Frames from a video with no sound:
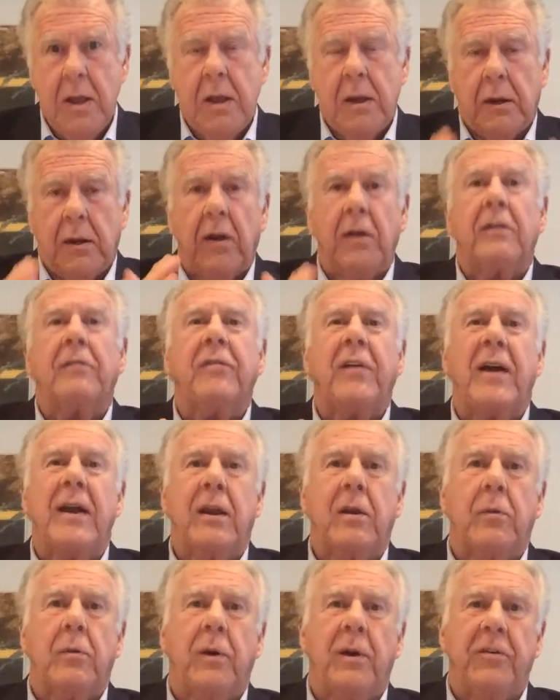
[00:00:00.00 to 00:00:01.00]

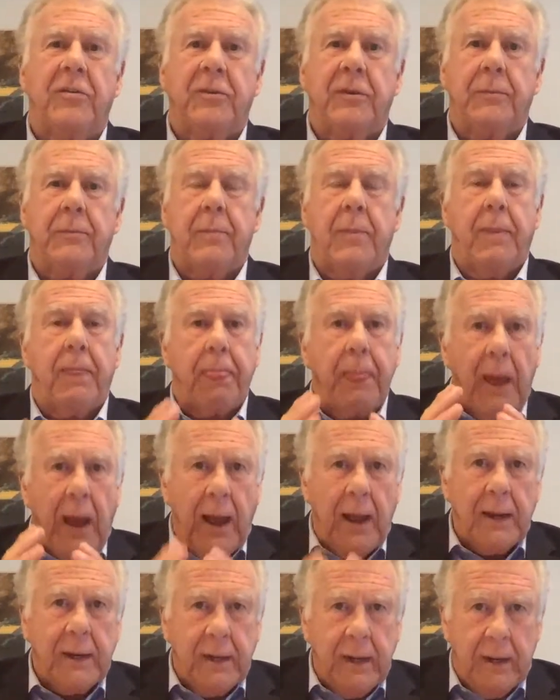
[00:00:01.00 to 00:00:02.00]
Clarifying questions.
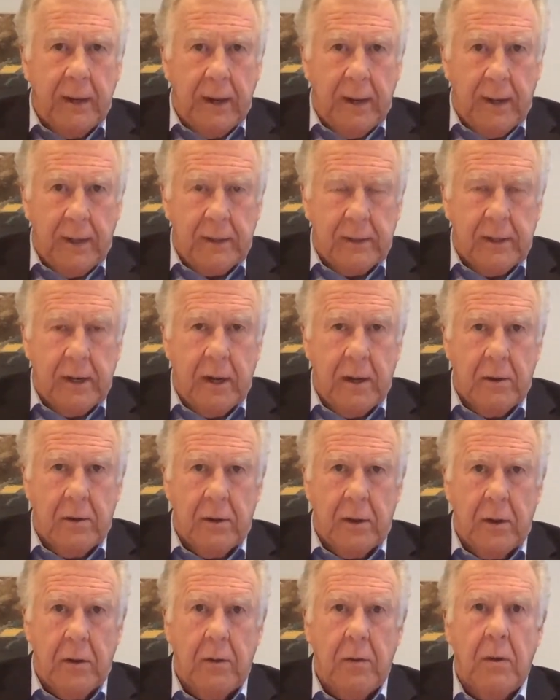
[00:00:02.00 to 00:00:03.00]
I cannot
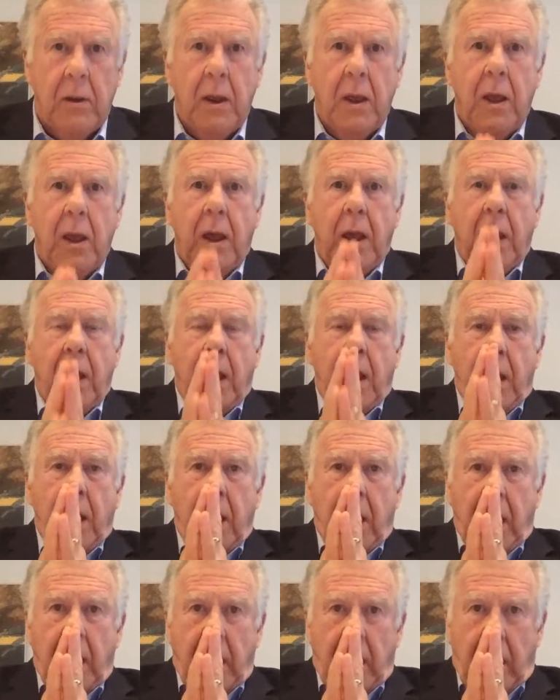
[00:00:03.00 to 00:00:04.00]
tell you,
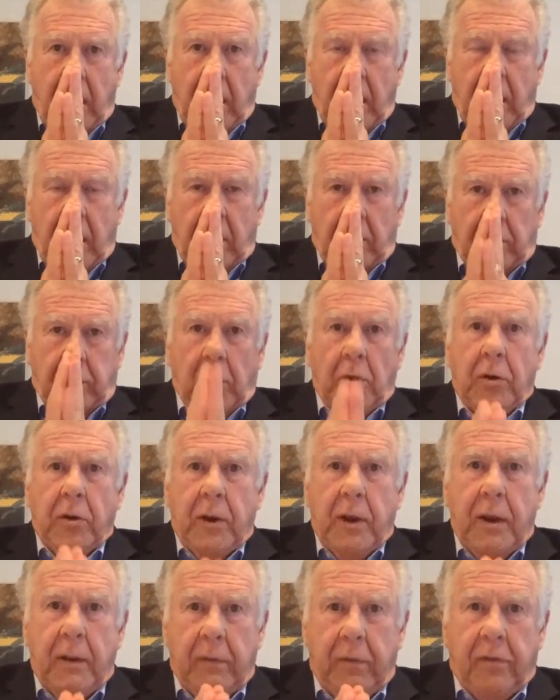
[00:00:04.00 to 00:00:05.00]

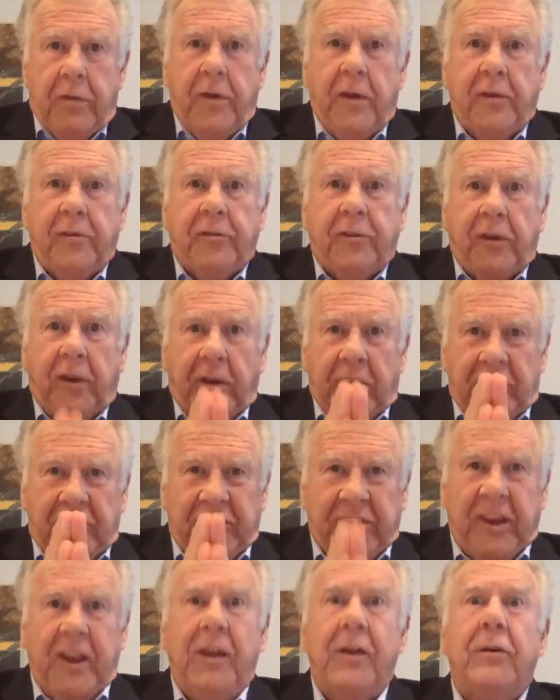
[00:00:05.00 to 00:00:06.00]
learning this
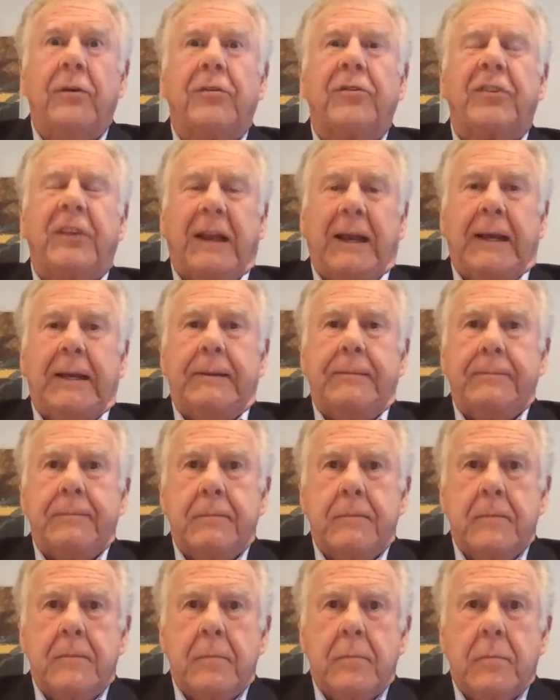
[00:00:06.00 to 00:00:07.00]
skill set
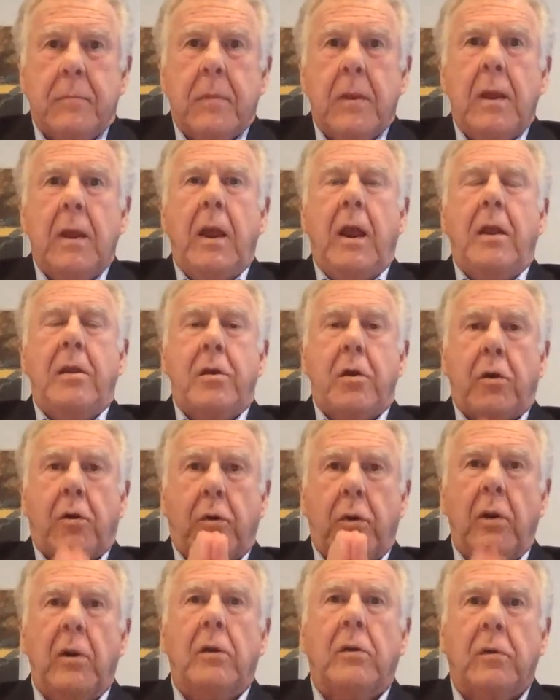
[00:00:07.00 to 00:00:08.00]
in your
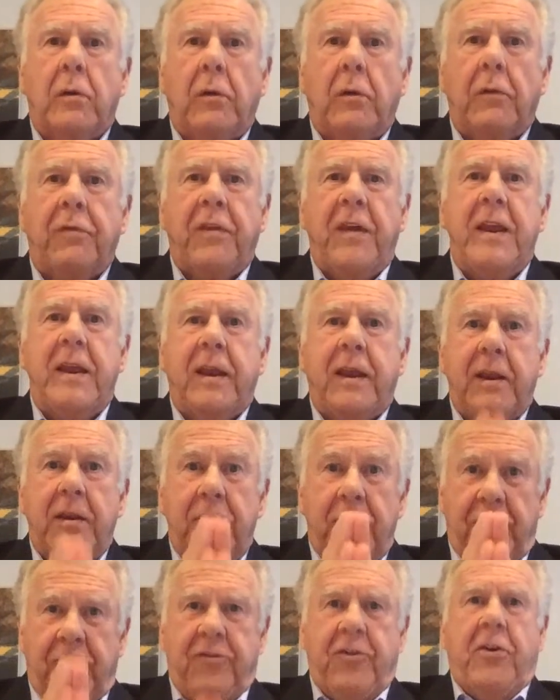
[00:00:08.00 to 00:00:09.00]
critical
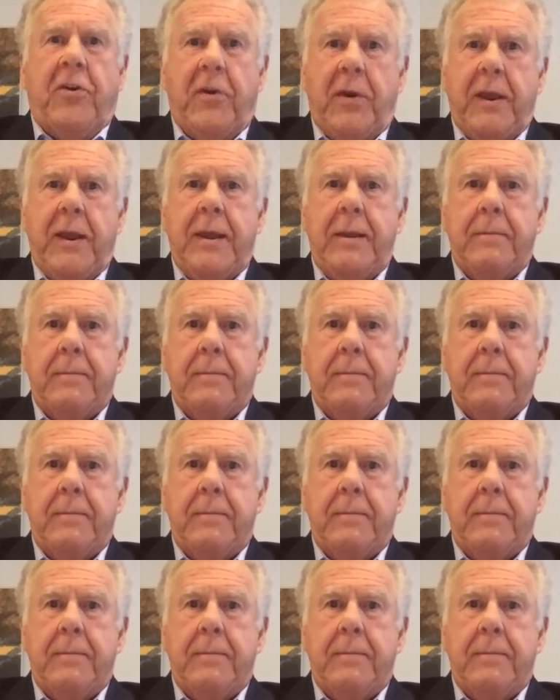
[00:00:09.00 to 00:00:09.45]
thinking journey